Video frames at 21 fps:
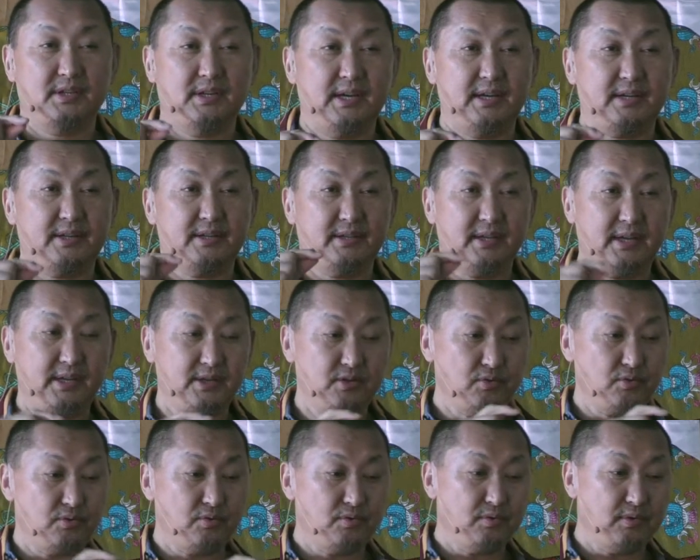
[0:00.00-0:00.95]
And then
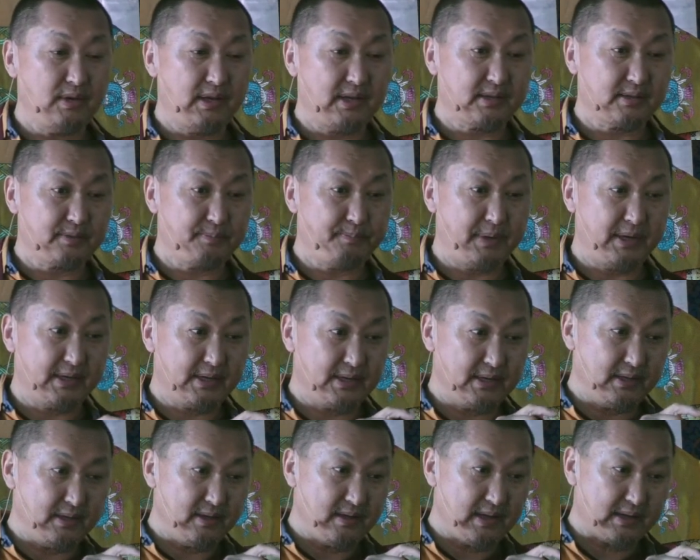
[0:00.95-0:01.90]
you do like,
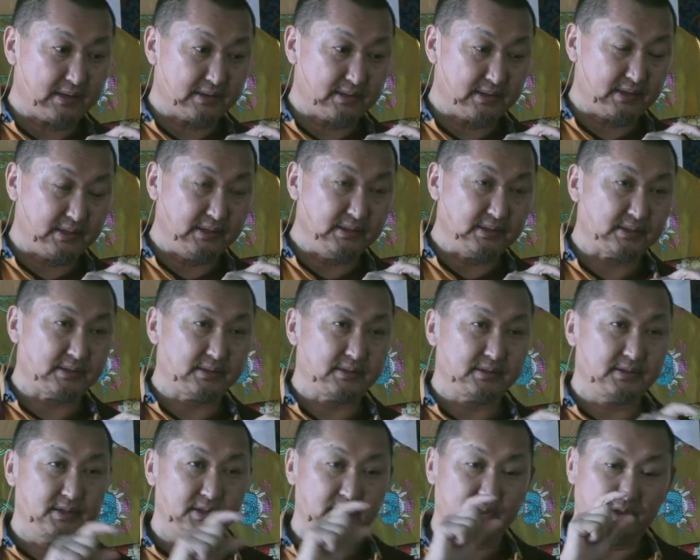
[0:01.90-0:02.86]
begin like this,
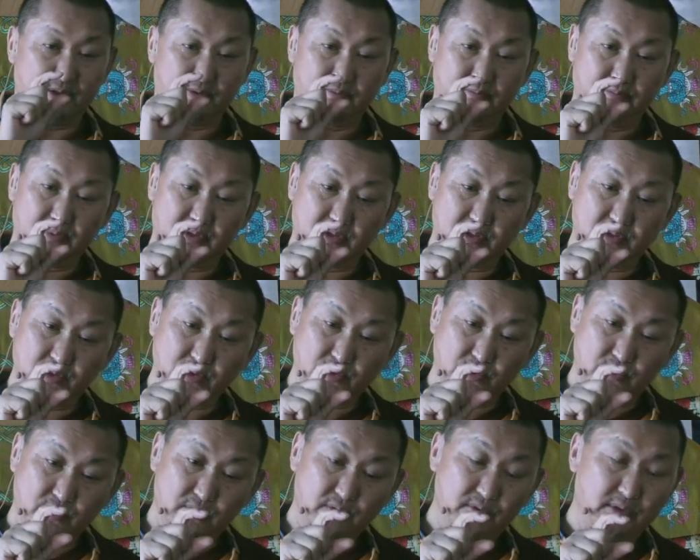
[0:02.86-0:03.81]
middle
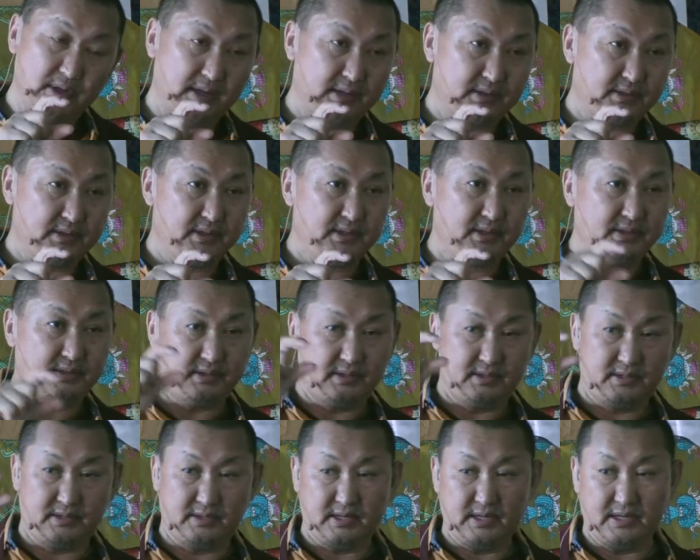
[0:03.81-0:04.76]
you do like this,
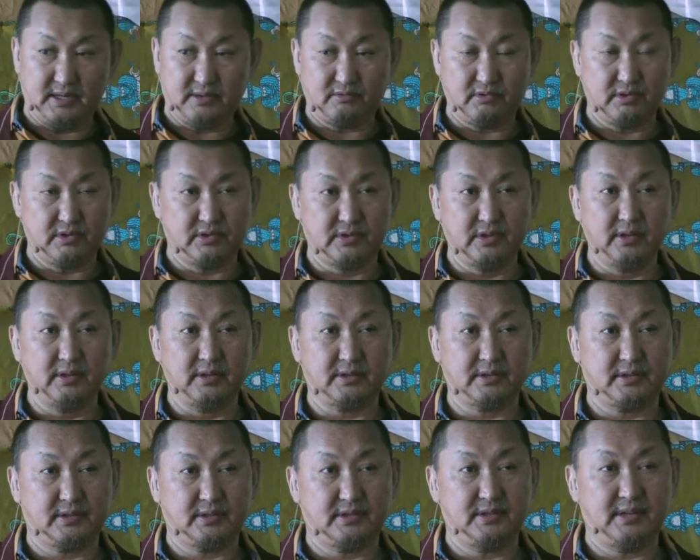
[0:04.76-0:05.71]
the
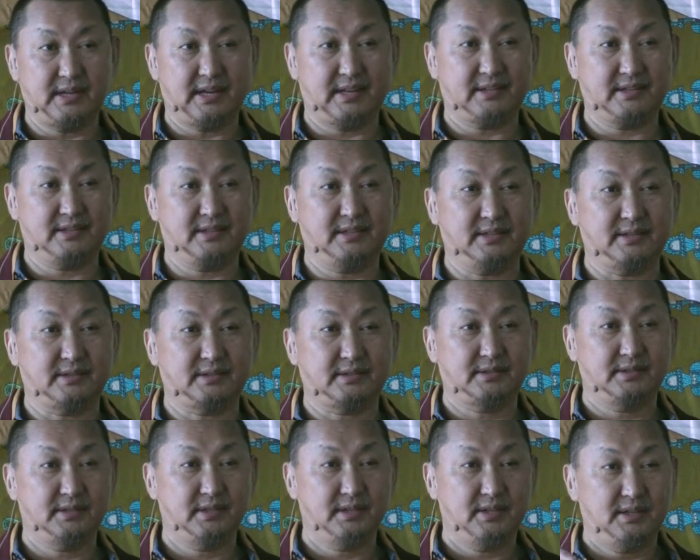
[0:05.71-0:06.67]
result is like
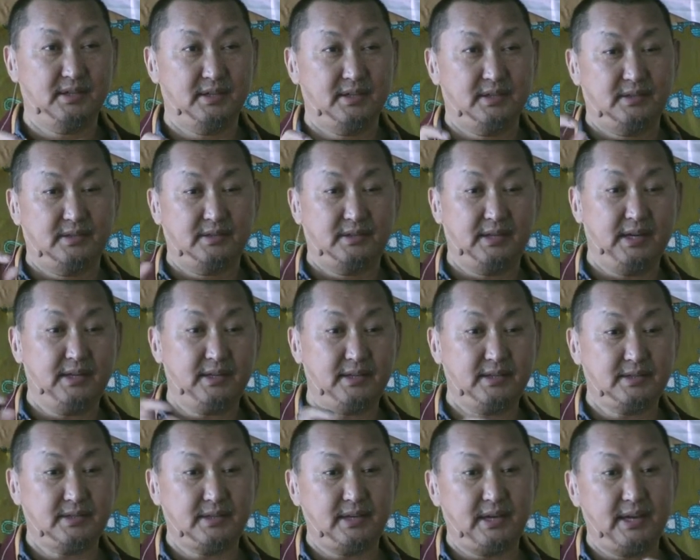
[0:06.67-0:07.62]
this. Then
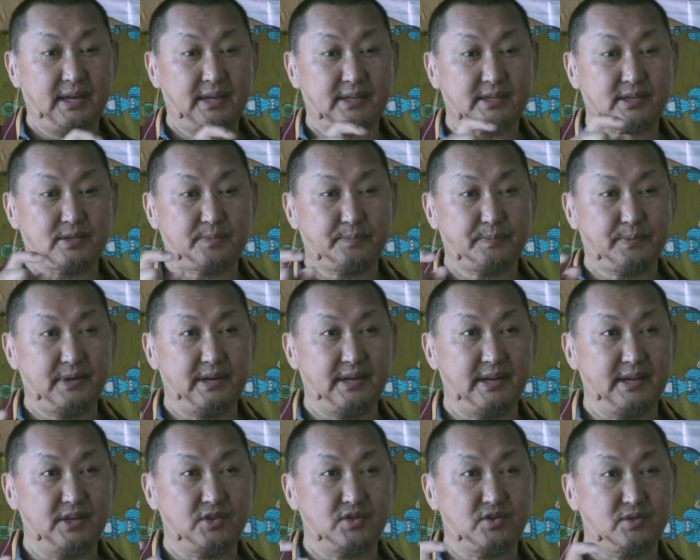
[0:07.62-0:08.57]
this
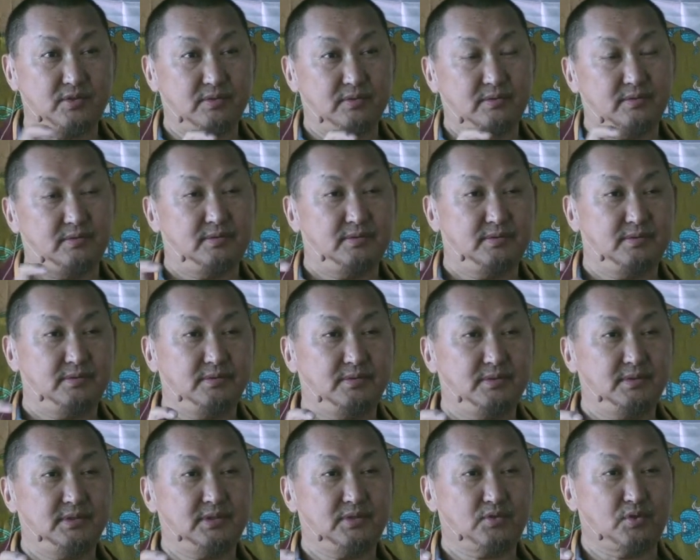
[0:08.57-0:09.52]
explanation,
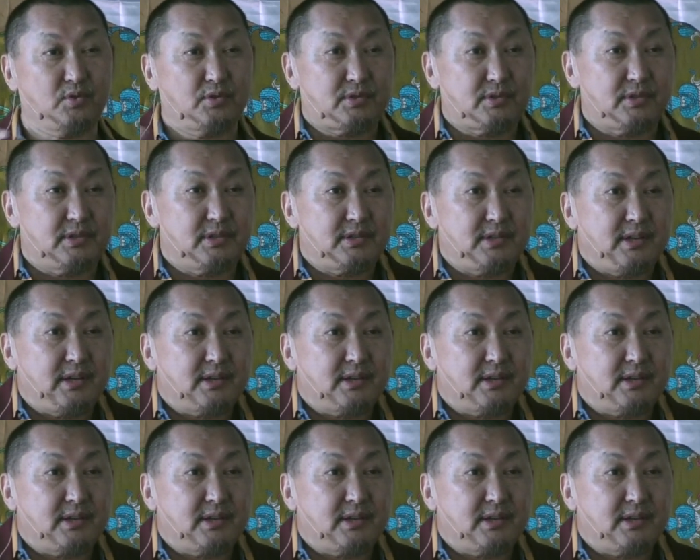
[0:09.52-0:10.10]
just this